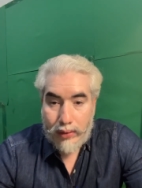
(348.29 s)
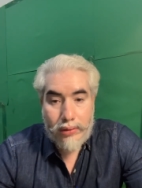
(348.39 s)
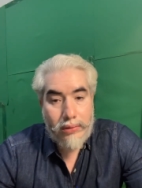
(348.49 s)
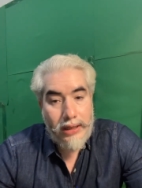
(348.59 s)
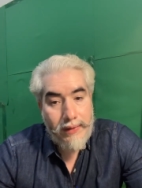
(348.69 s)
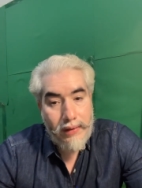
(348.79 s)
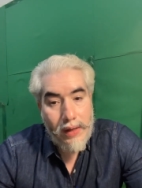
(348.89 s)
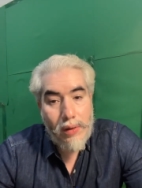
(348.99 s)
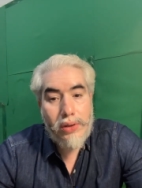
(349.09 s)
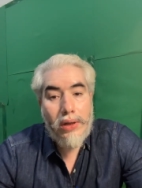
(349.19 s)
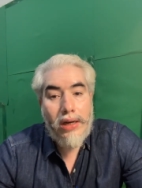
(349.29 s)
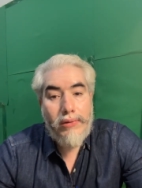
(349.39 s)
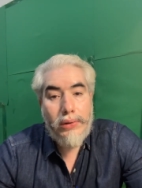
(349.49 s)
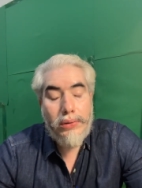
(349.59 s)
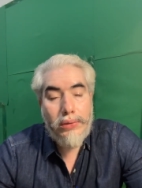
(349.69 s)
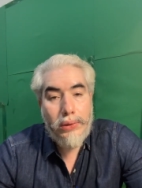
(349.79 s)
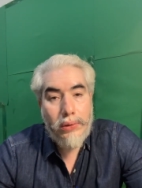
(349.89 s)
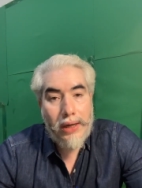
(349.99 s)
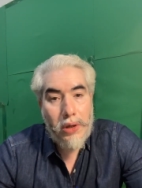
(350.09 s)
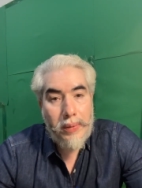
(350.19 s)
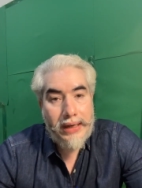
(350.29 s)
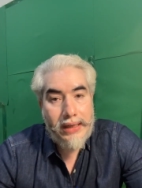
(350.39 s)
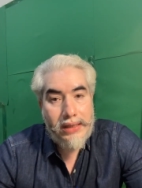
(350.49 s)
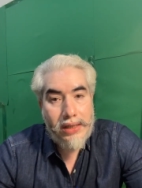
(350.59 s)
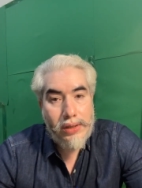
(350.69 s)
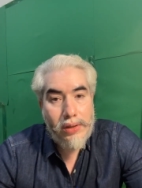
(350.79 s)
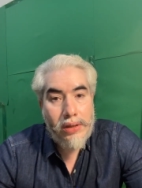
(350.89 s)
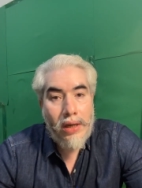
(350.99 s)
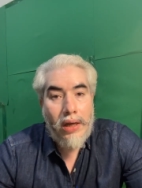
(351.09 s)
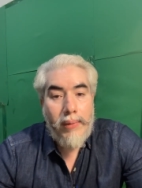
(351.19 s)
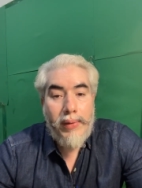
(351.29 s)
You know, they they also love to do chiropractic sessions